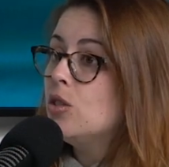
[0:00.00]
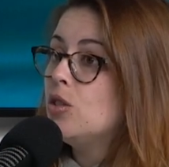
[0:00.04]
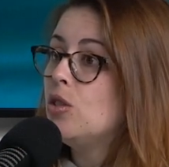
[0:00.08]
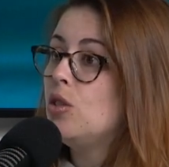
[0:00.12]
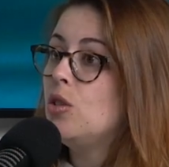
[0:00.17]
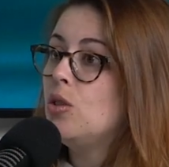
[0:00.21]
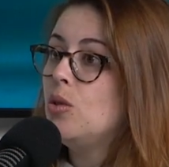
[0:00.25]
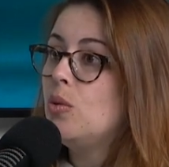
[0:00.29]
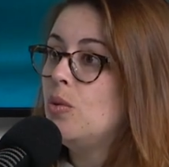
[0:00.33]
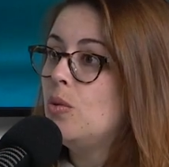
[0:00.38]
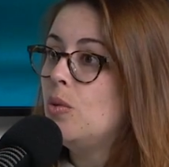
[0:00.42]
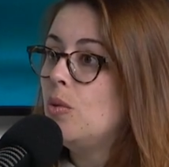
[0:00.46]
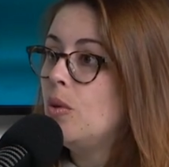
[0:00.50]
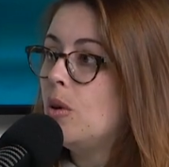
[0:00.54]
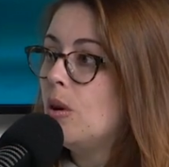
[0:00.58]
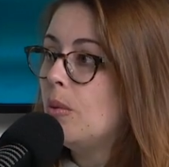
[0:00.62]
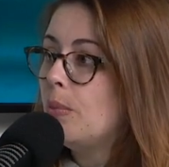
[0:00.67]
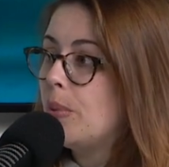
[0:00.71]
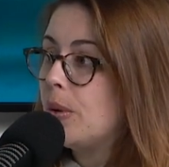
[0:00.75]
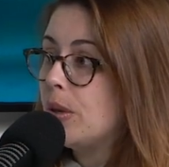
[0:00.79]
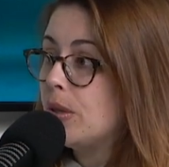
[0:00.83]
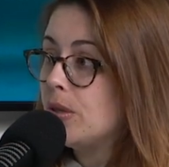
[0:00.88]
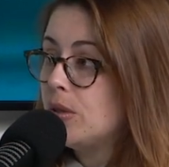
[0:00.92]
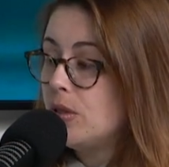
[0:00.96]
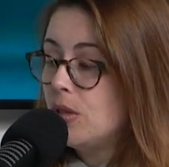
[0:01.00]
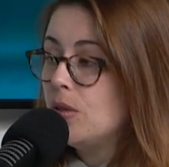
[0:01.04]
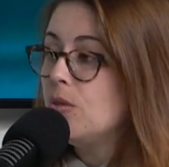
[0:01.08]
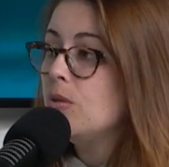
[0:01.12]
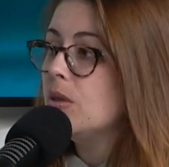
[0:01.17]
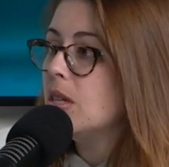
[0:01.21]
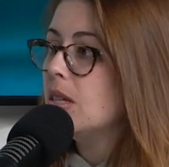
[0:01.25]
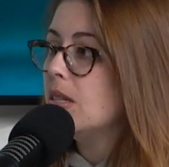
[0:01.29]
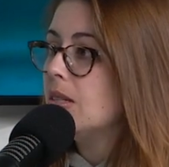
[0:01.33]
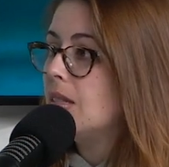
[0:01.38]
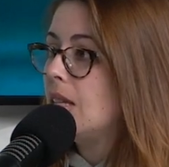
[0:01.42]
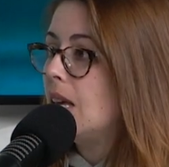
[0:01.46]
to
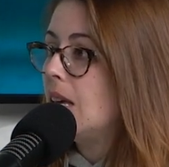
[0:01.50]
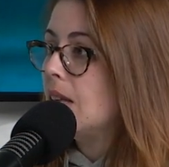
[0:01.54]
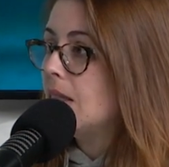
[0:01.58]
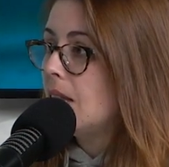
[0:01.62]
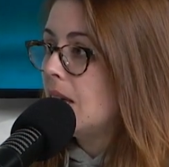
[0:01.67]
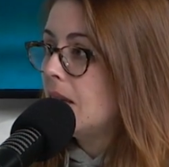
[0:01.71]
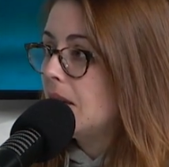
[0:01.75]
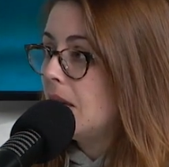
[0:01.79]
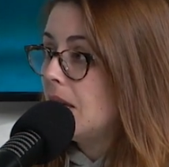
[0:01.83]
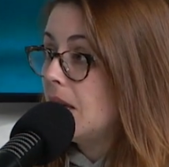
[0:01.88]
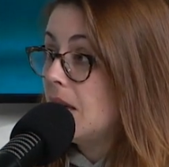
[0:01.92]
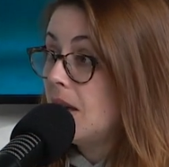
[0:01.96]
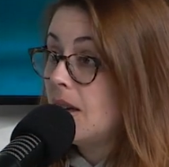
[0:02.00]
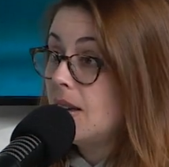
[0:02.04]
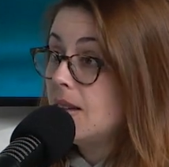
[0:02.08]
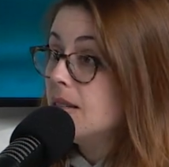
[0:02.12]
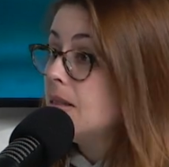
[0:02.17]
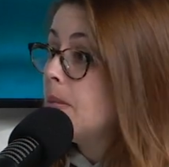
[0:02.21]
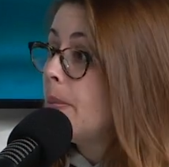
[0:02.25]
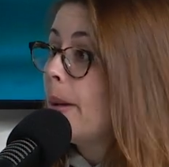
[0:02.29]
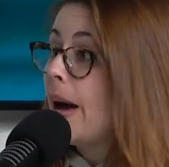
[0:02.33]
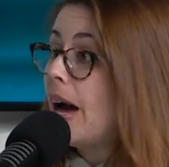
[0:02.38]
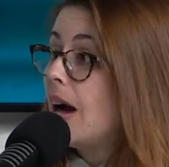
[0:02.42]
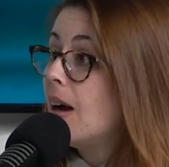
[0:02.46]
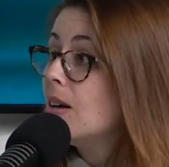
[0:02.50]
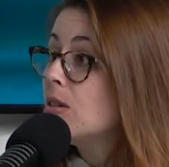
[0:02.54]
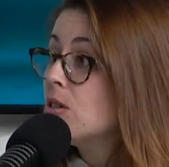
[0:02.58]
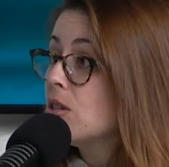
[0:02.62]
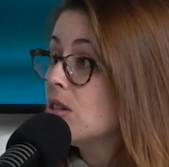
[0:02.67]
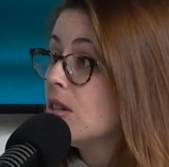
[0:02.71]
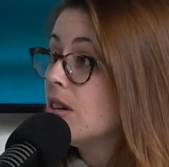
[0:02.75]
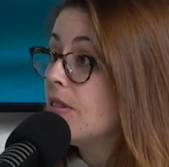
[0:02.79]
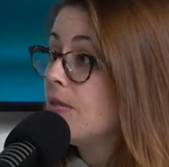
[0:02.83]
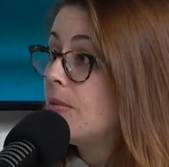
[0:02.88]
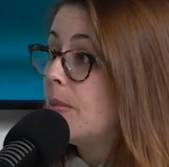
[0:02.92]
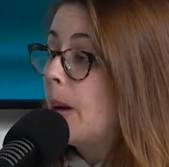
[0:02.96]
pursue this thing that, like, is a
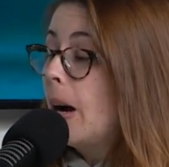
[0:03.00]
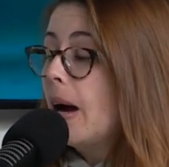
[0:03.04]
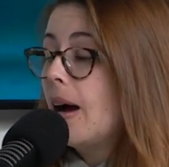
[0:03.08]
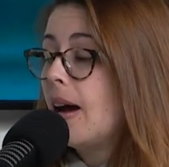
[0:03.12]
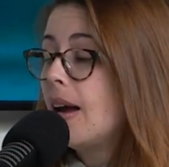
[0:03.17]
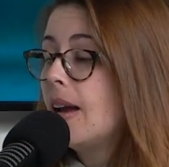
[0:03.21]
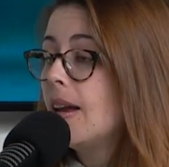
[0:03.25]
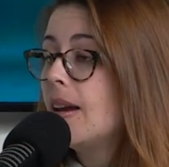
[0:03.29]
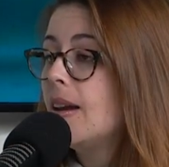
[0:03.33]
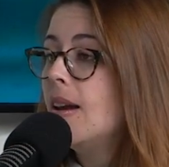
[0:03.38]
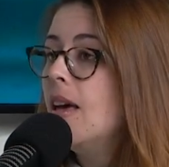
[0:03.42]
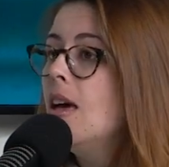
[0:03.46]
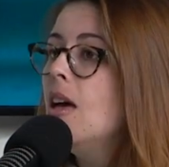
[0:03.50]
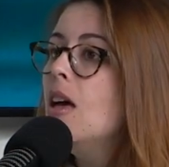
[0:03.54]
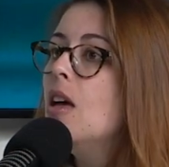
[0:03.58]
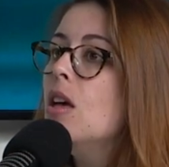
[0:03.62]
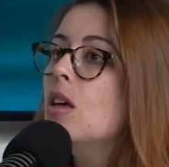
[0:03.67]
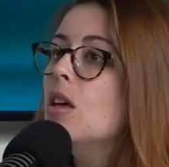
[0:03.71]
passion of mine.